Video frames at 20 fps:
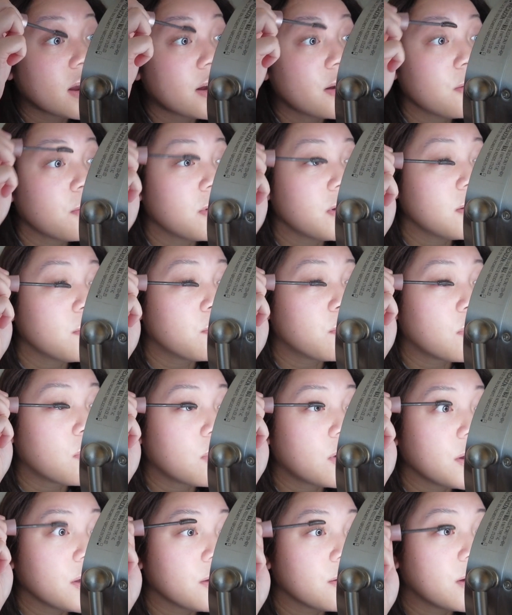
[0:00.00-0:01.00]
don't want to
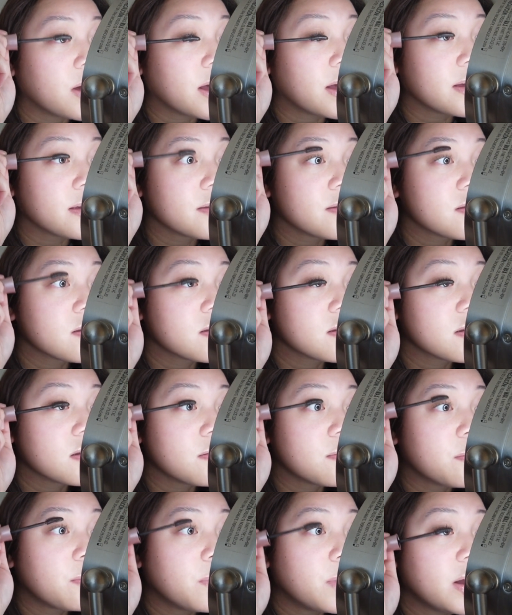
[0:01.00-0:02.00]
bore you guys,
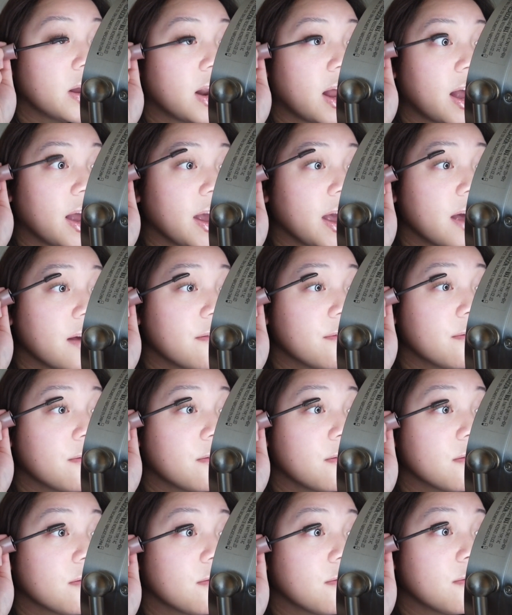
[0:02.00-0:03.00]
but I have
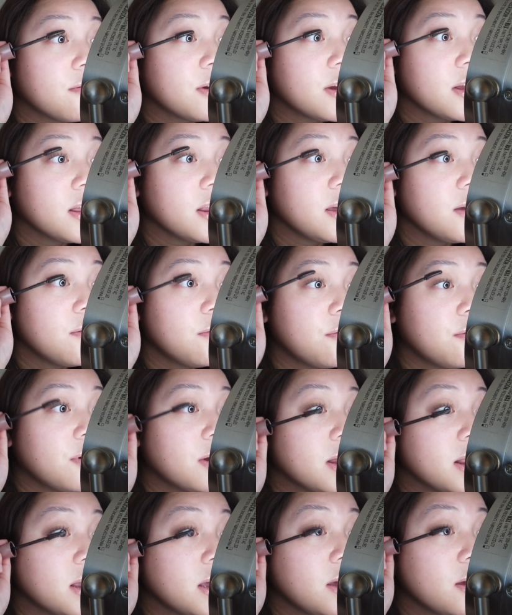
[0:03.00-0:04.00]
really
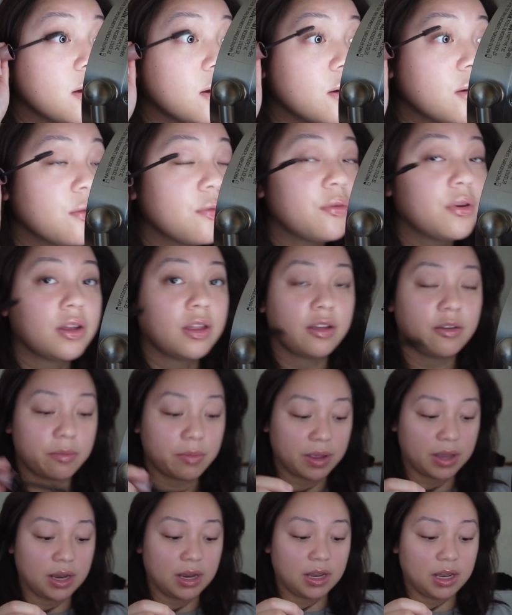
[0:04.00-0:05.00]

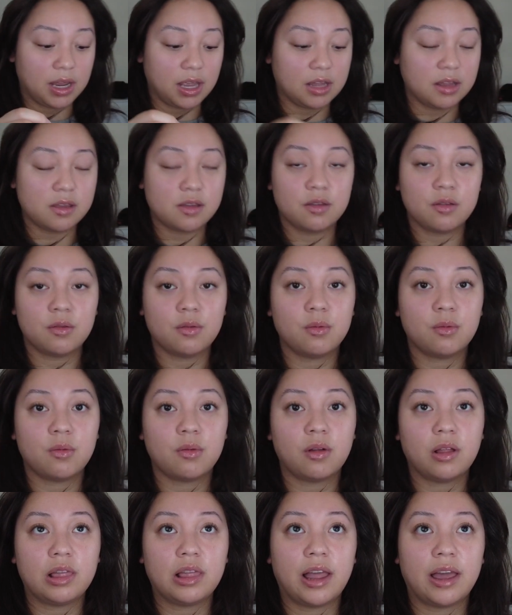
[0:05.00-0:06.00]
been into
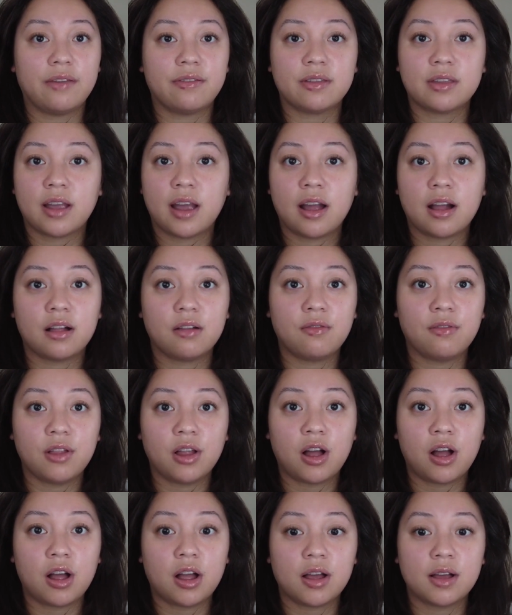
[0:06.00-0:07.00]
lifestyle
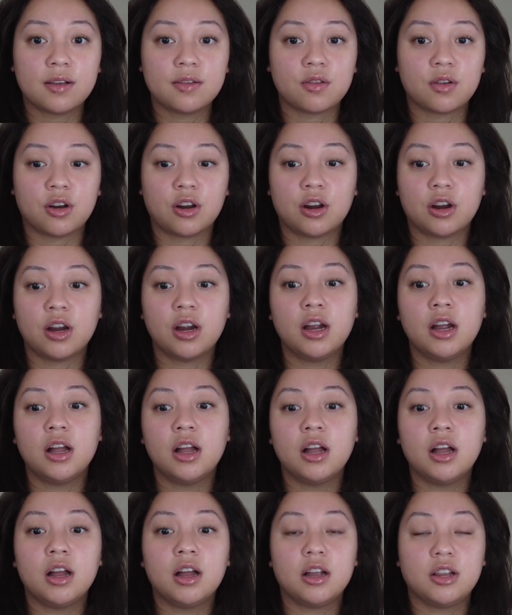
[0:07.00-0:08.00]
vlogs or
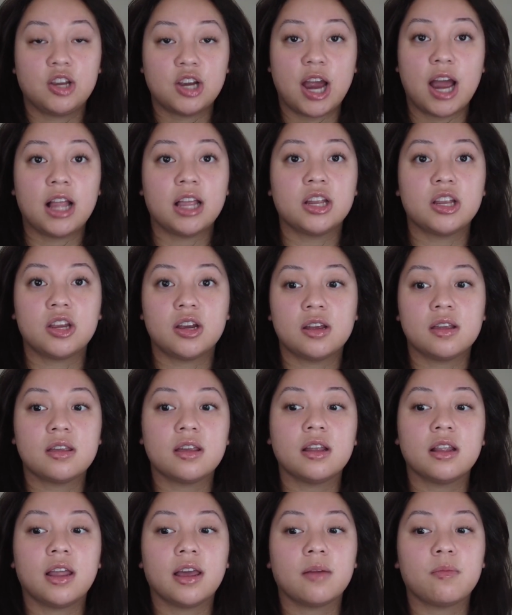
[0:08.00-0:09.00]
challenges
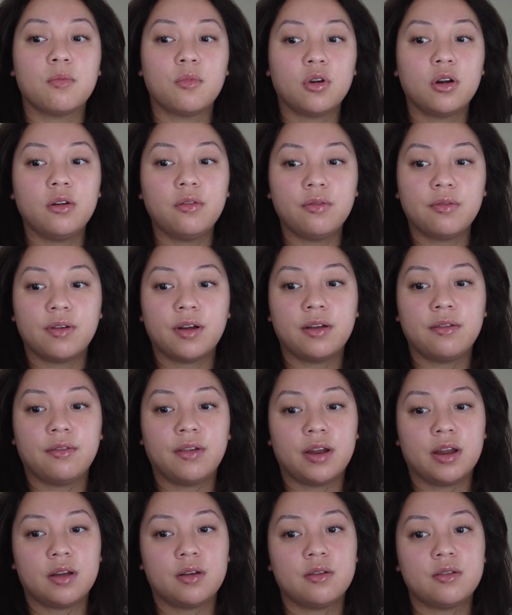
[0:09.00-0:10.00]
and like more fun
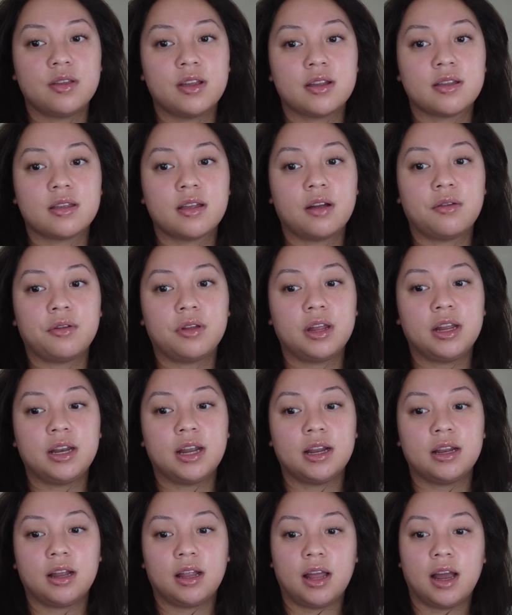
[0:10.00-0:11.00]
videos. It's not really
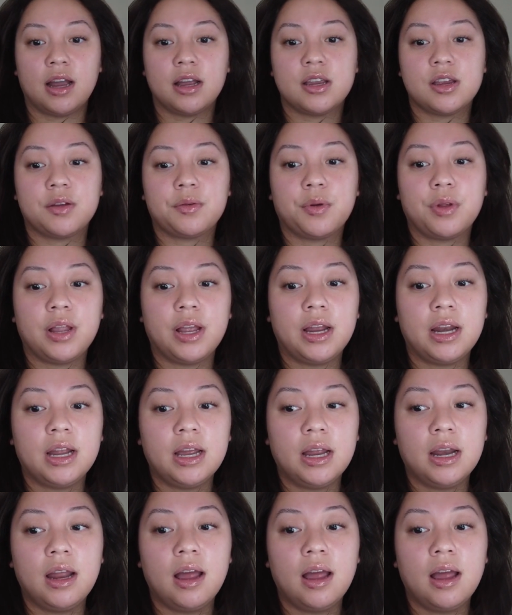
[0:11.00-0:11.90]
dental hygiene related.